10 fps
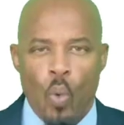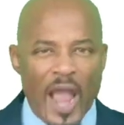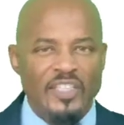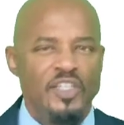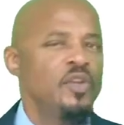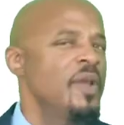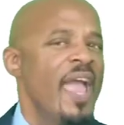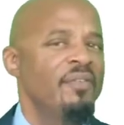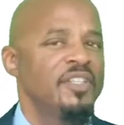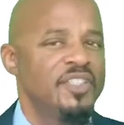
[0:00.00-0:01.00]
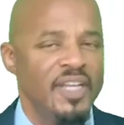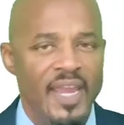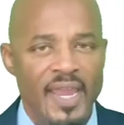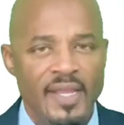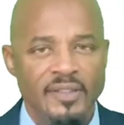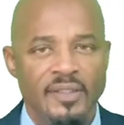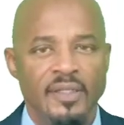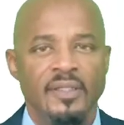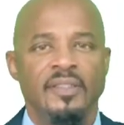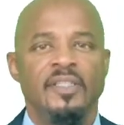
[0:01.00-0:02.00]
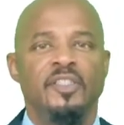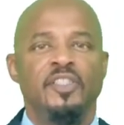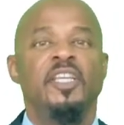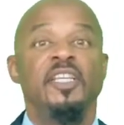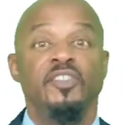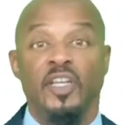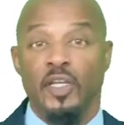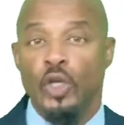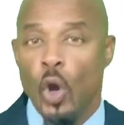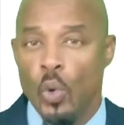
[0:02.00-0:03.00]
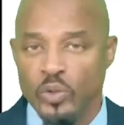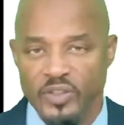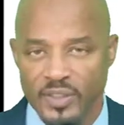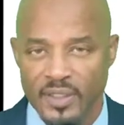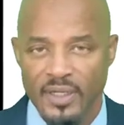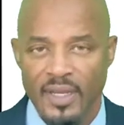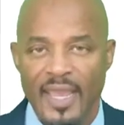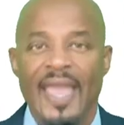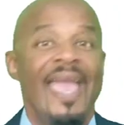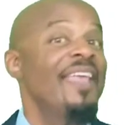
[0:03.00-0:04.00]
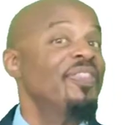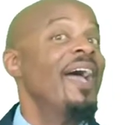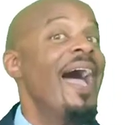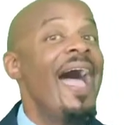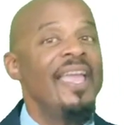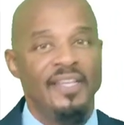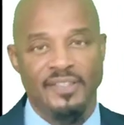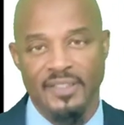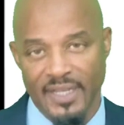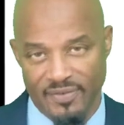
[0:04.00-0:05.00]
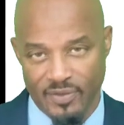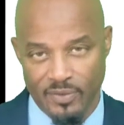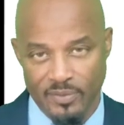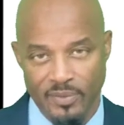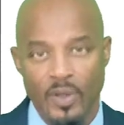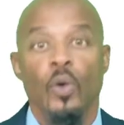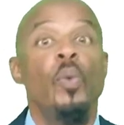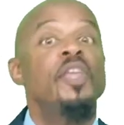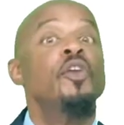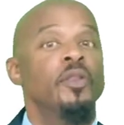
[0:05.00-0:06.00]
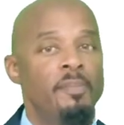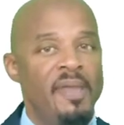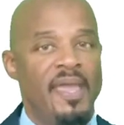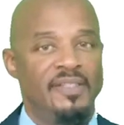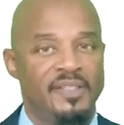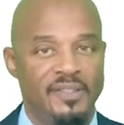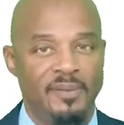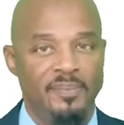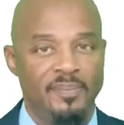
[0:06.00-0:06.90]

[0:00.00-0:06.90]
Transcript: Why should you have a chance to teach and coach at the highest level when you're the best?